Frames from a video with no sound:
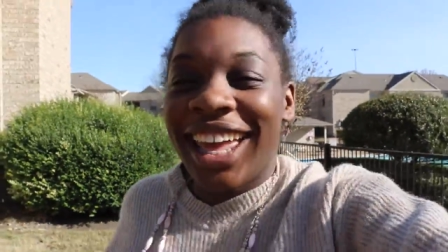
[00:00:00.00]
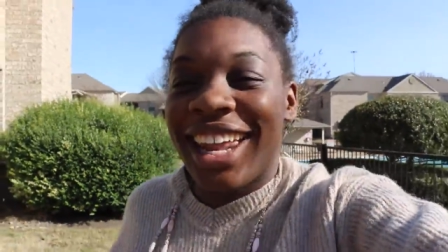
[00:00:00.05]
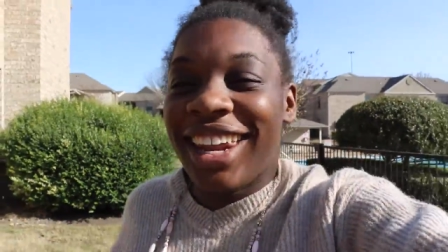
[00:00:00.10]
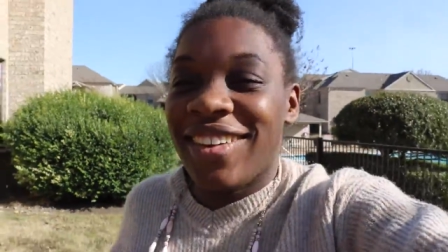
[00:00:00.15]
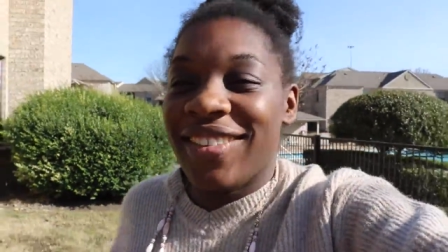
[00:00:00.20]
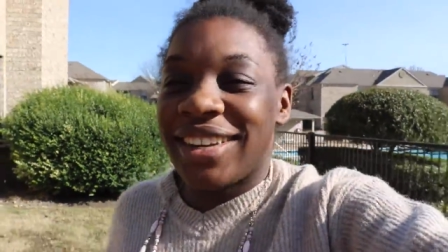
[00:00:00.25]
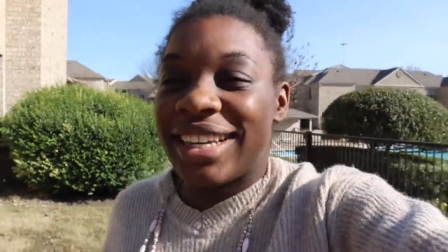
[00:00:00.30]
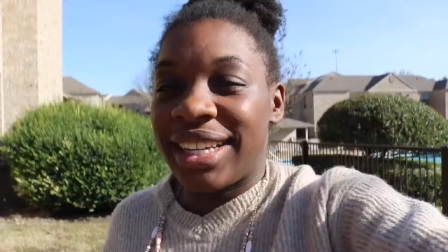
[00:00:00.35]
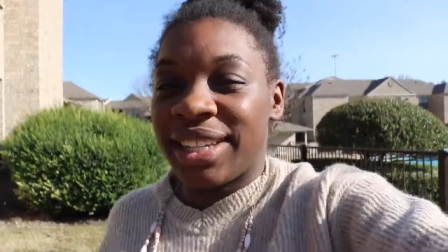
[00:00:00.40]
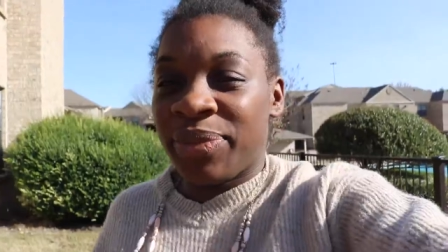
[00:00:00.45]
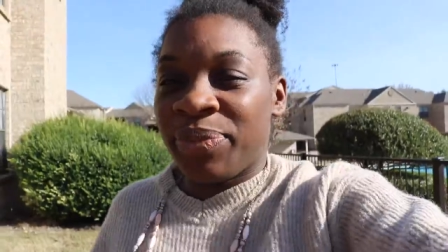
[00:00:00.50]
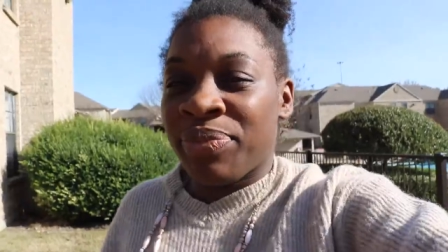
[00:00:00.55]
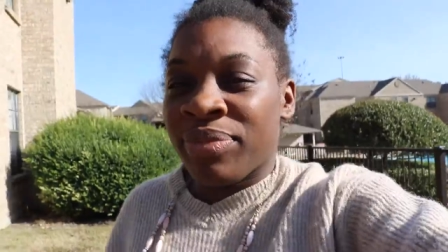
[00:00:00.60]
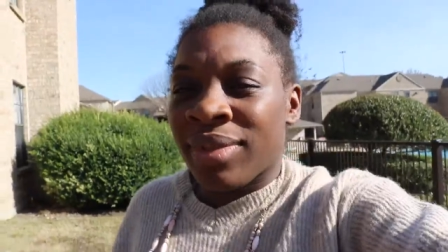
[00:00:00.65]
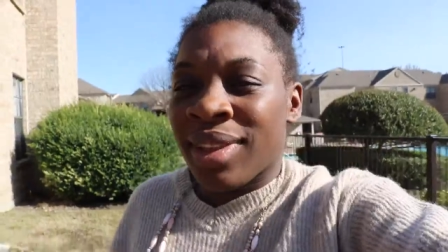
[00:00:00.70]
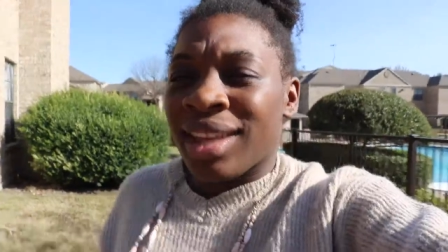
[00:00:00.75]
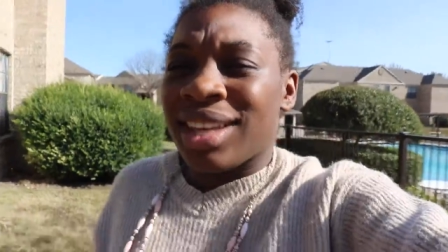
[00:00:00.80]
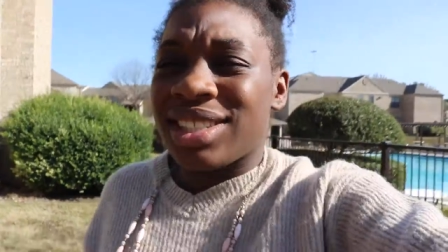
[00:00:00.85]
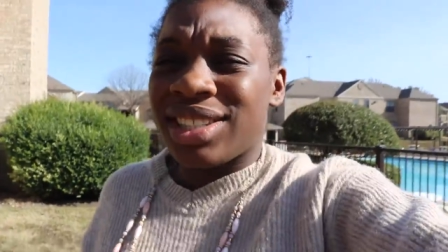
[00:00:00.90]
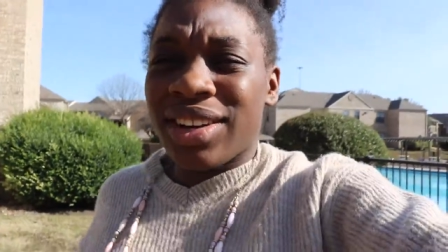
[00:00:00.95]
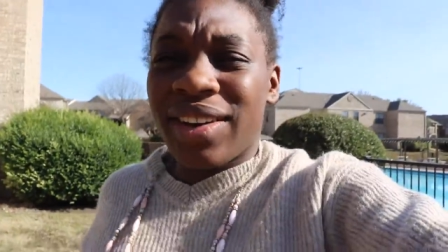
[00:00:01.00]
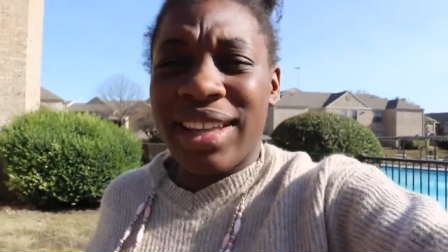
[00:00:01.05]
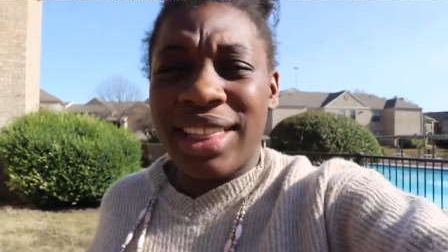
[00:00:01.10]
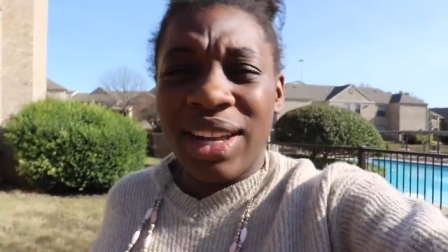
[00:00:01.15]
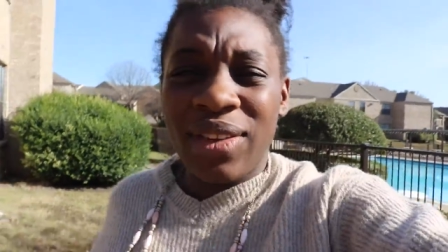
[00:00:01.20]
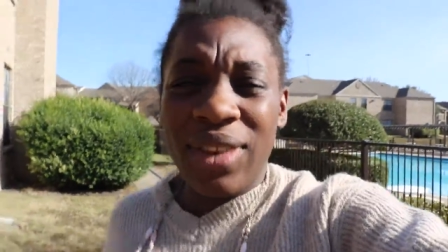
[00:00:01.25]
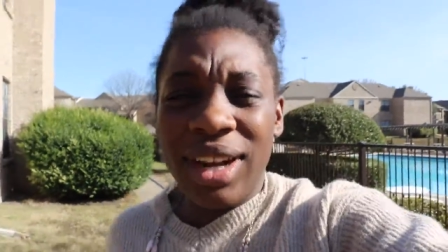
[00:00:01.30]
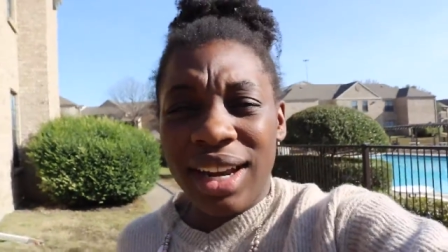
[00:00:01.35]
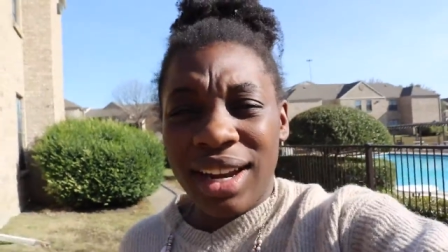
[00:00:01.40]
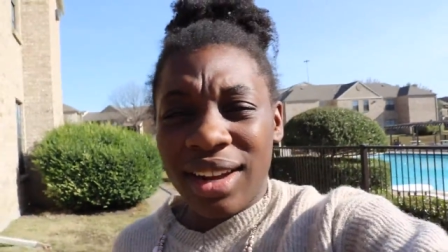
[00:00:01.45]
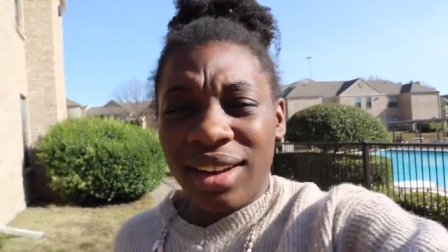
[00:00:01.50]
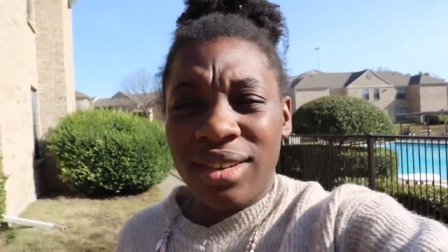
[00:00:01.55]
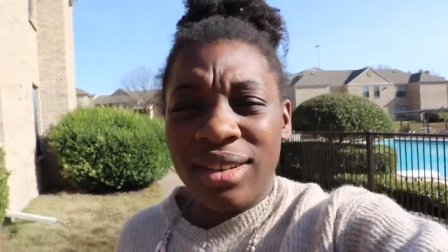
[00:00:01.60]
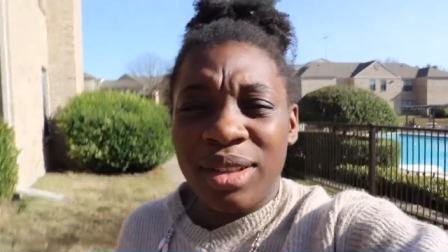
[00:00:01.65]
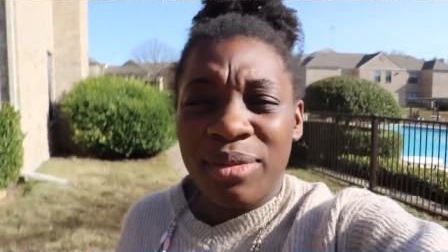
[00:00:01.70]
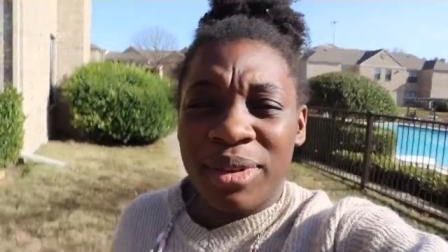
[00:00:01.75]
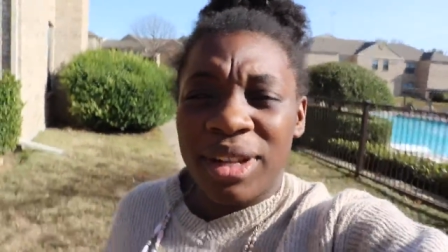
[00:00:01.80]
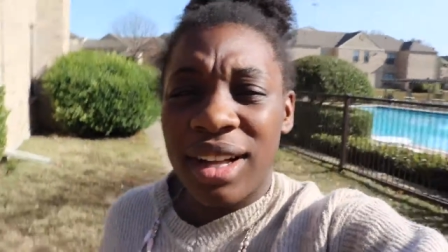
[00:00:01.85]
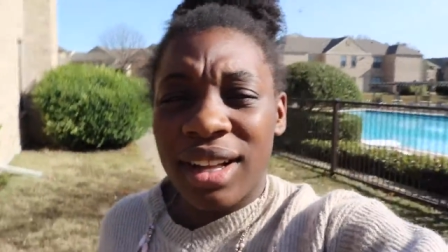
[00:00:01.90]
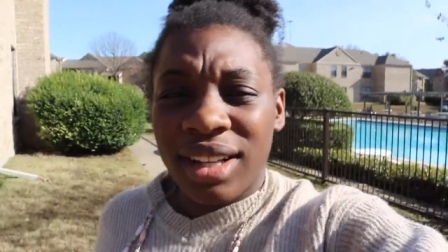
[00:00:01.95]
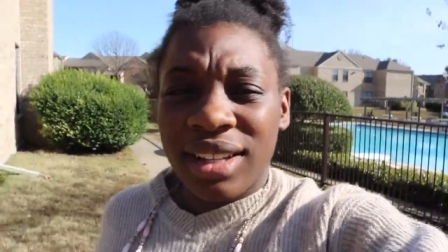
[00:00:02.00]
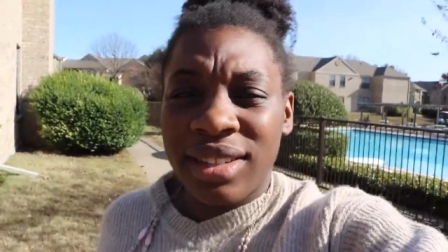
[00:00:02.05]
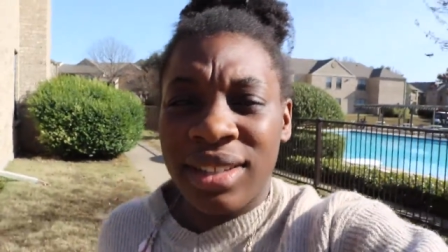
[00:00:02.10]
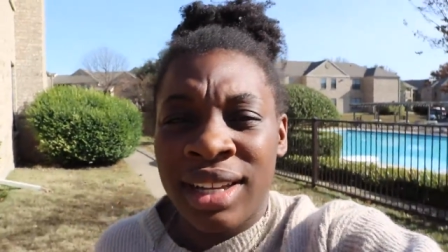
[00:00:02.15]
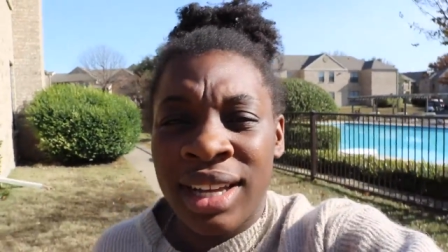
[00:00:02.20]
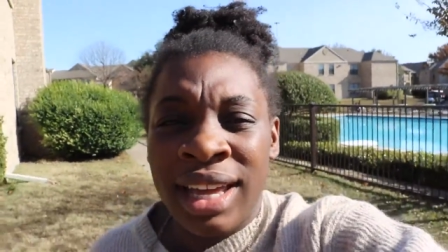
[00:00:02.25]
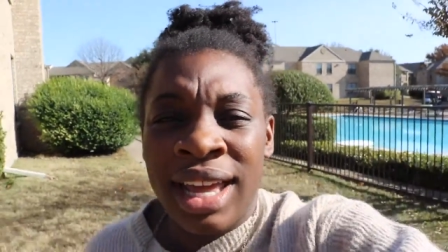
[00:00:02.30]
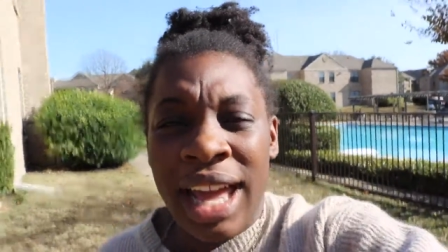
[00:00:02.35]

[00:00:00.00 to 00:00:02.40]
anyway, so I think we're gonna go to the mall